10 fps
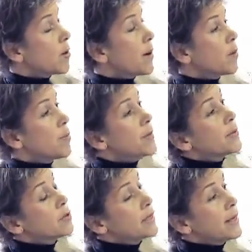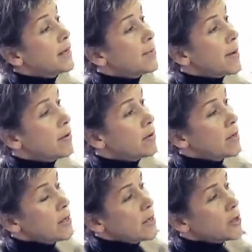about what people are saying about
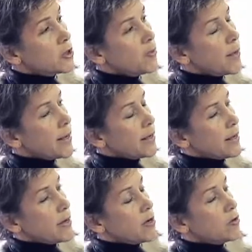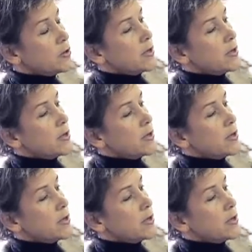Sube, you know,